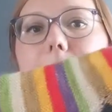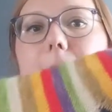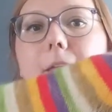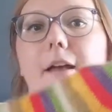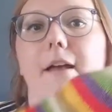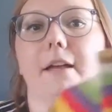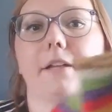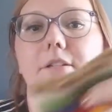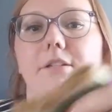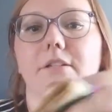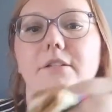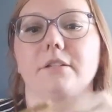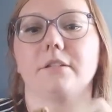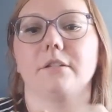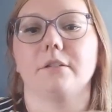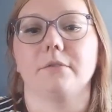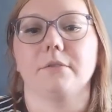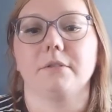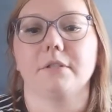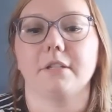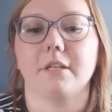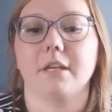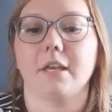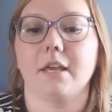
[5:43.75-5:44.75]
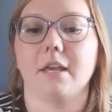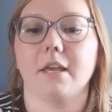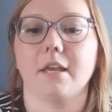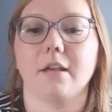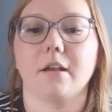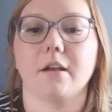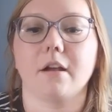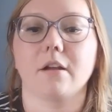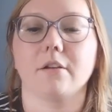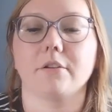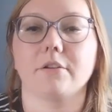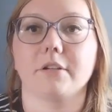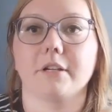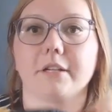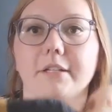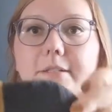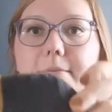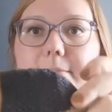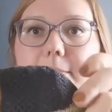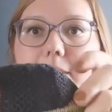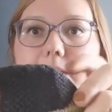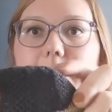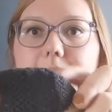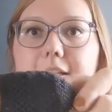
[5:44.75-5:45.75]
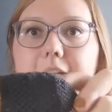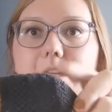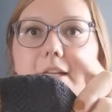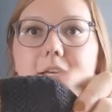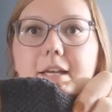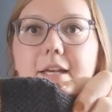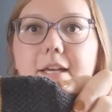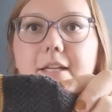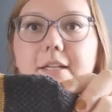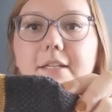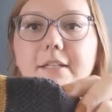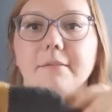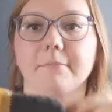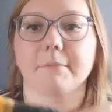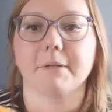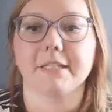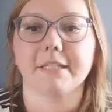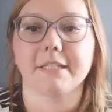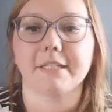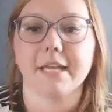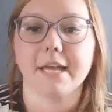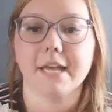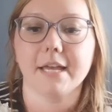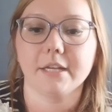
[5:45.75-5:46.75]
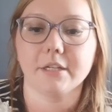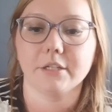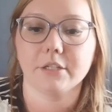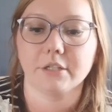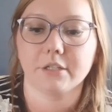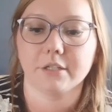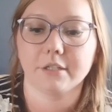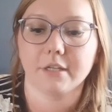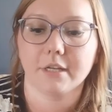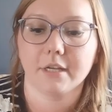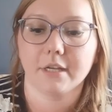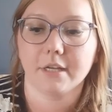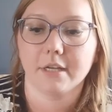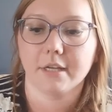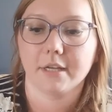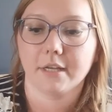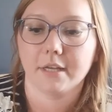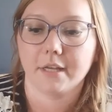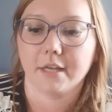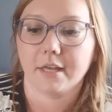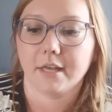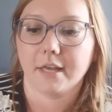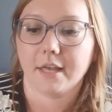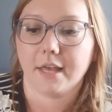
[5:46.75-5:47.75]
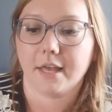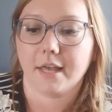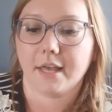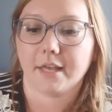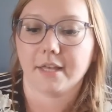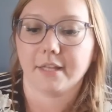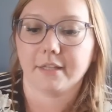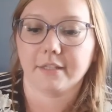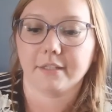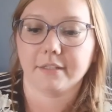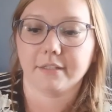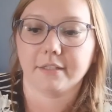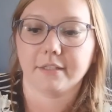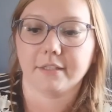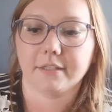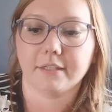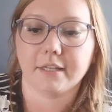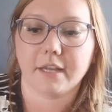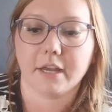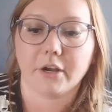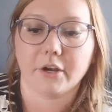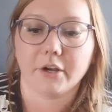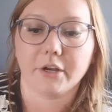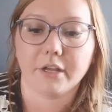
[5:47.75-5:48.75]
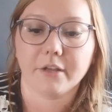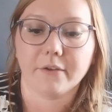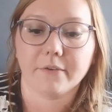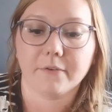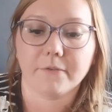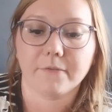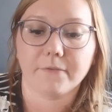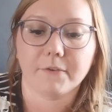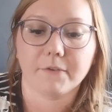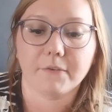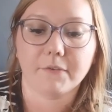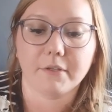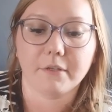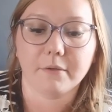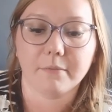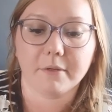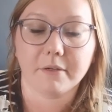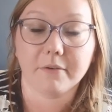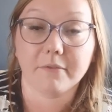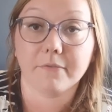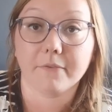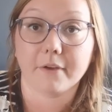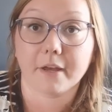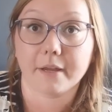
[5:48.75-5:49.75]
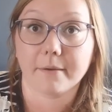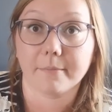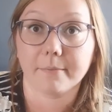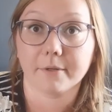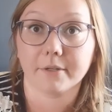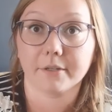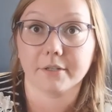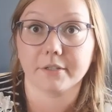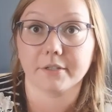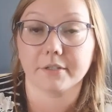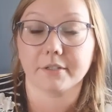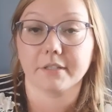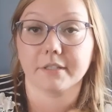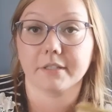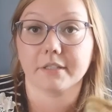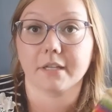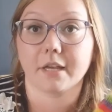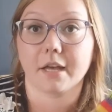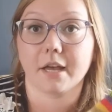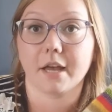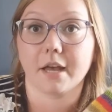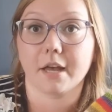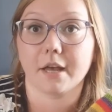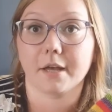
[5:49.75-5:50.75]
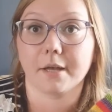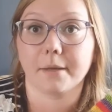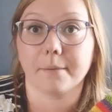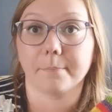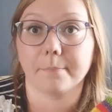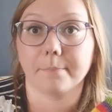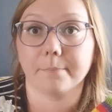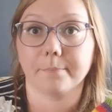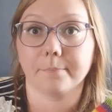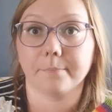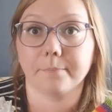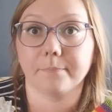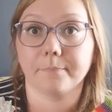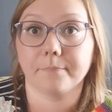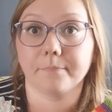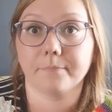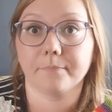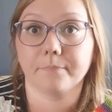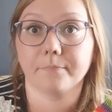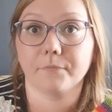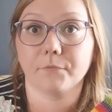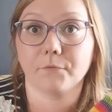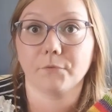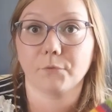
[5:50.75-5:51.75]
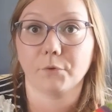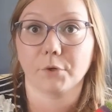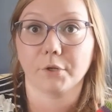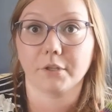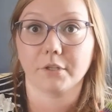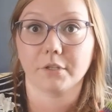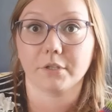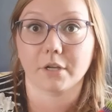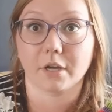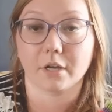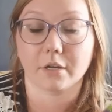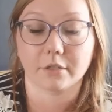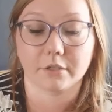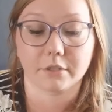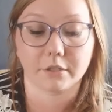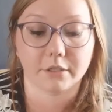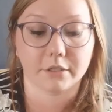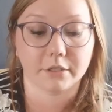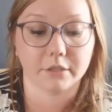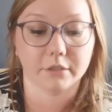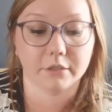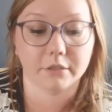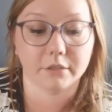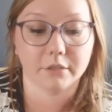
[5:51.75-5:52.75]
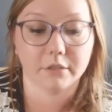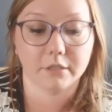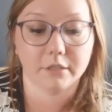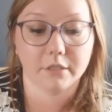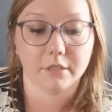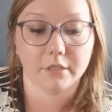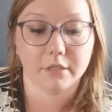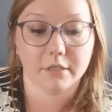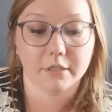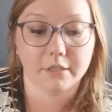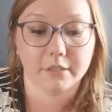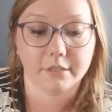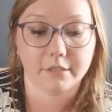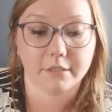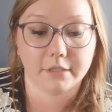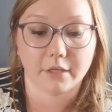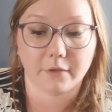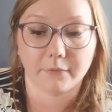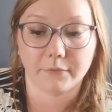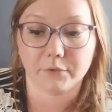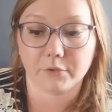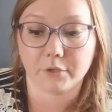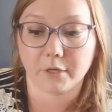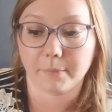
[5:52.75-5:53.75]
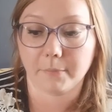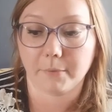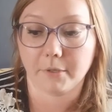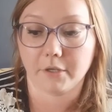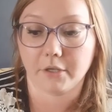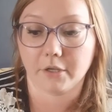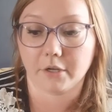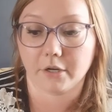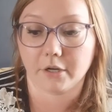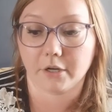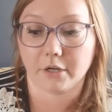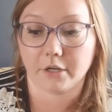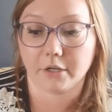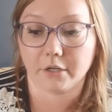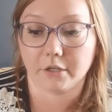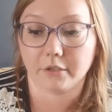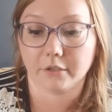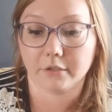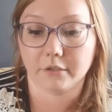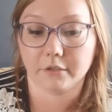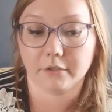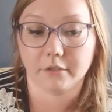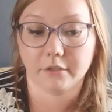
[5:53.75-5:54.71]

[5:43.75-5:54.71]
I just used a contrast mini that I had in my stash. And this is Area 51 fibers, 4th Doctor, self-striping yarn.